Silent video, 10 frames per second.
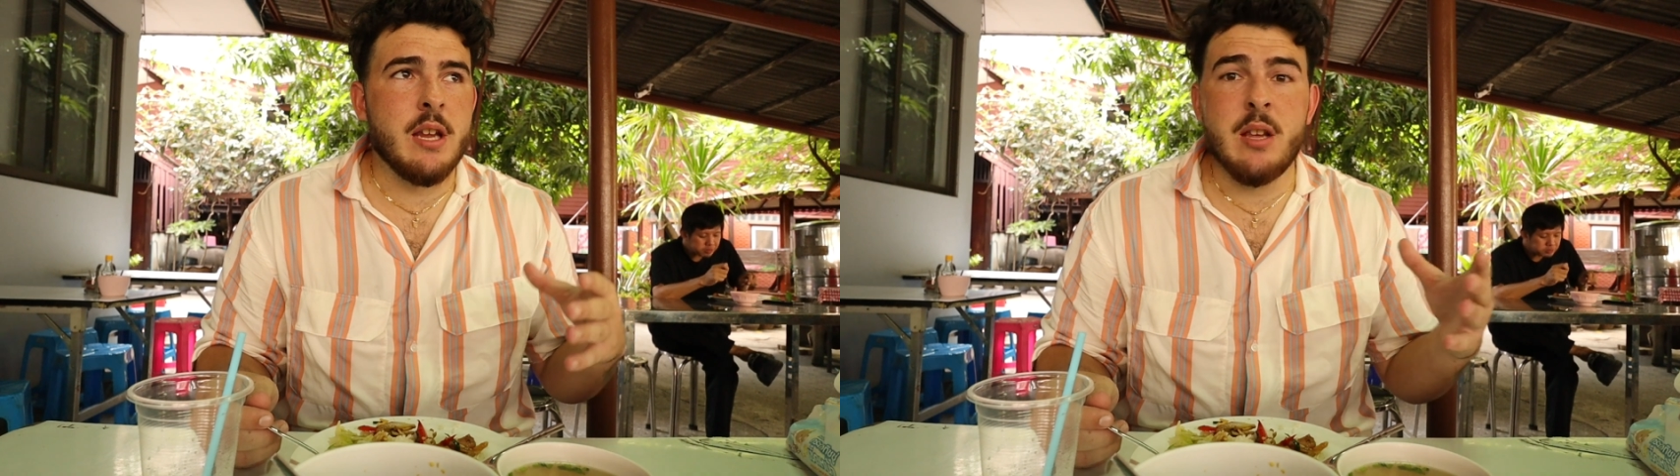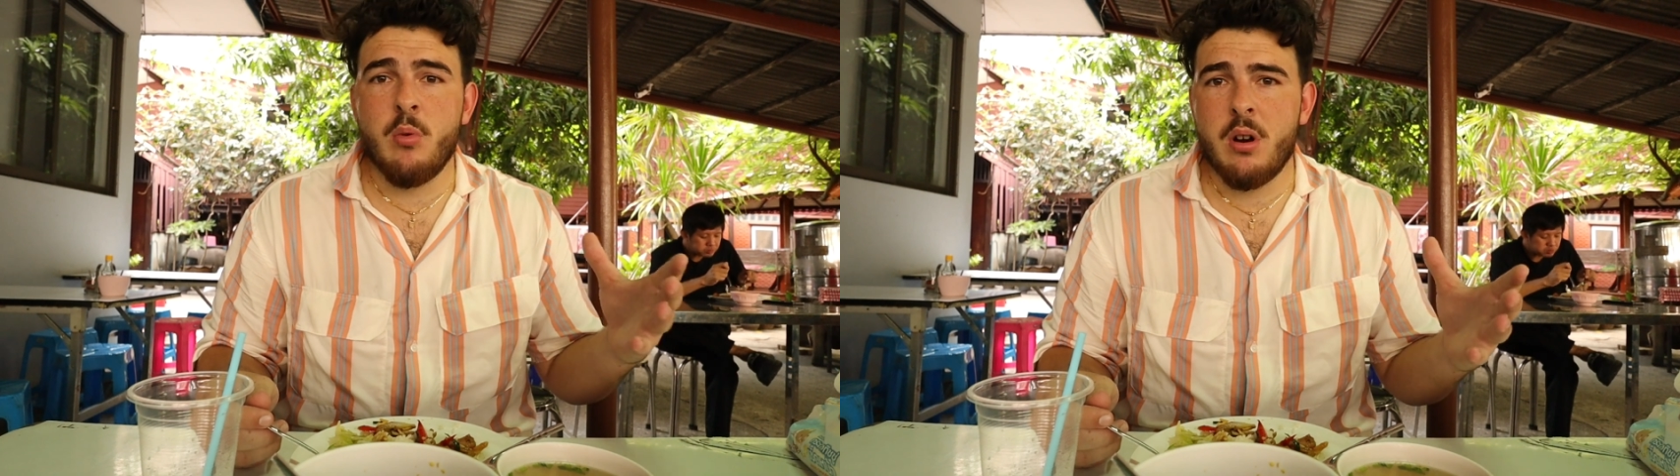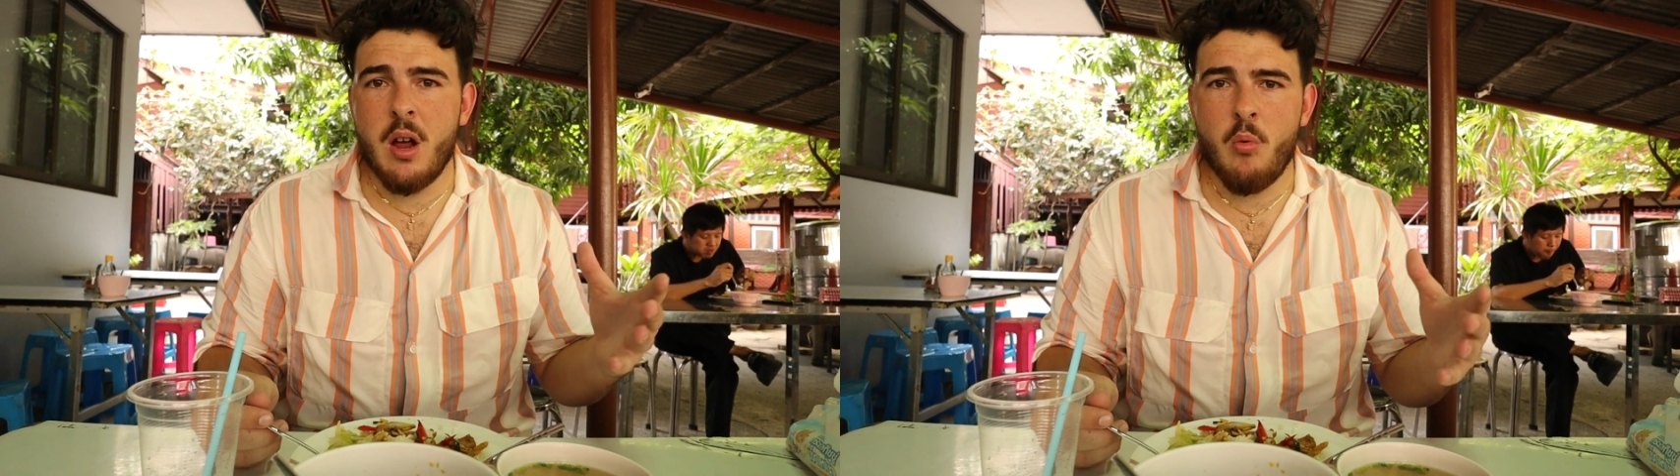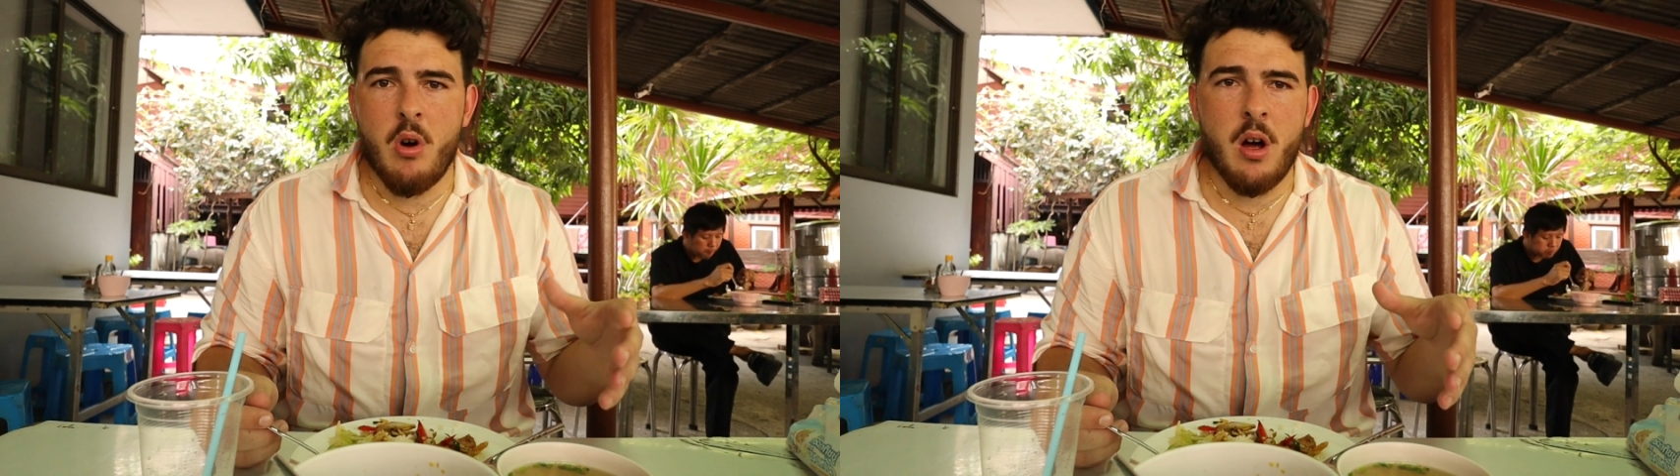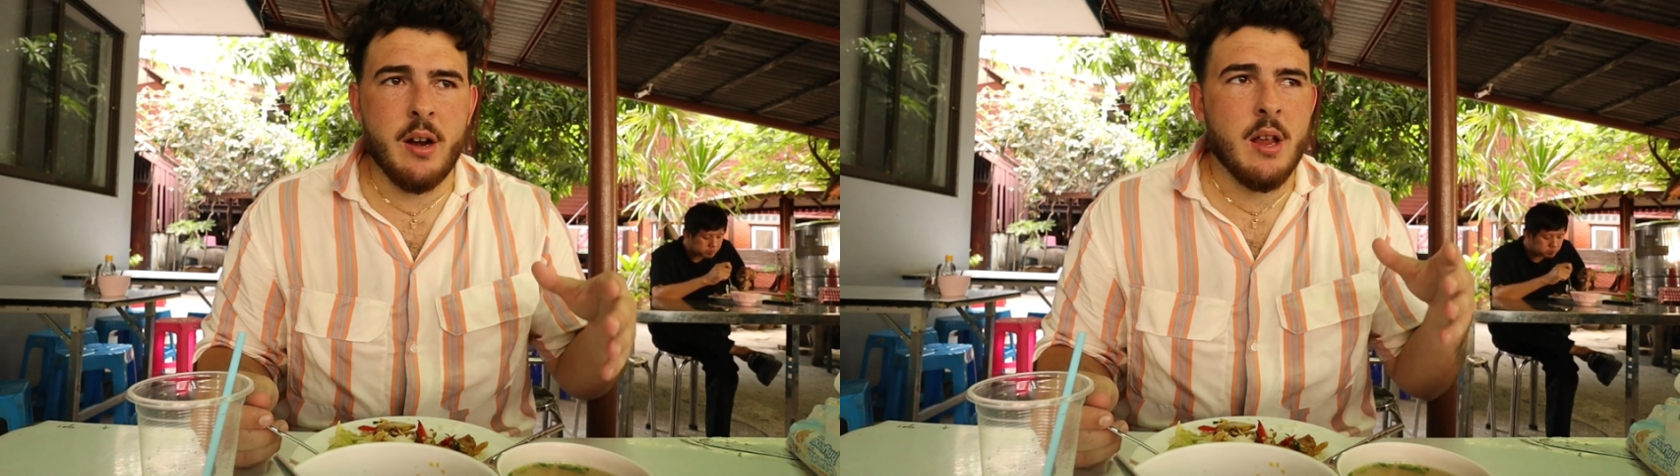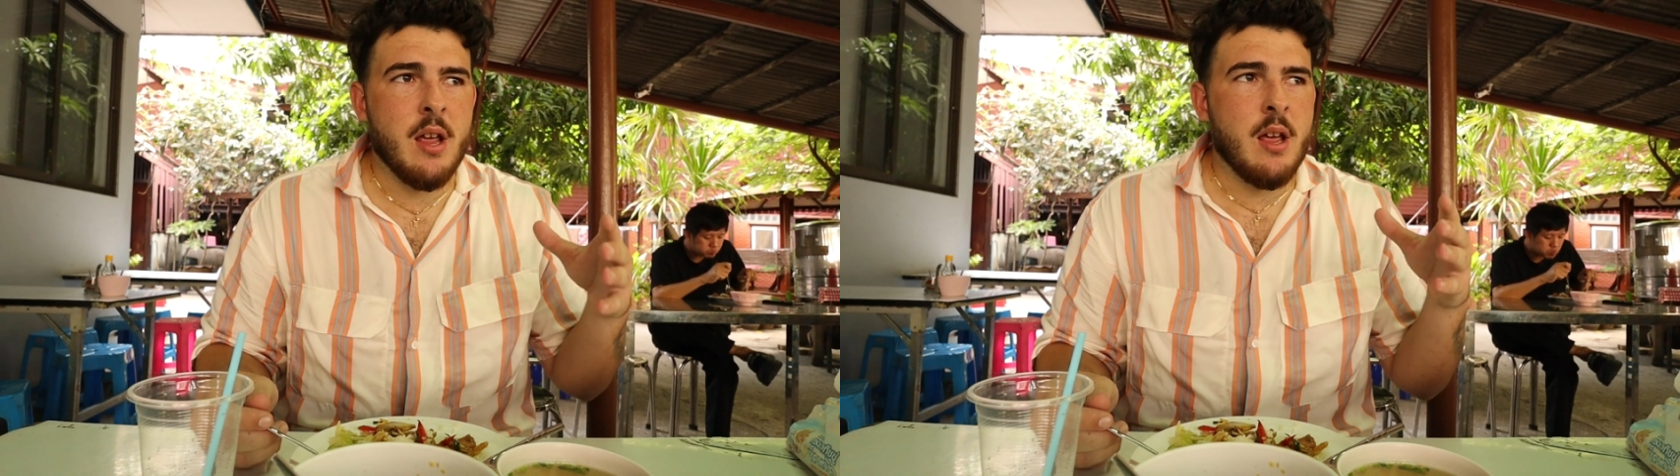eat what I want,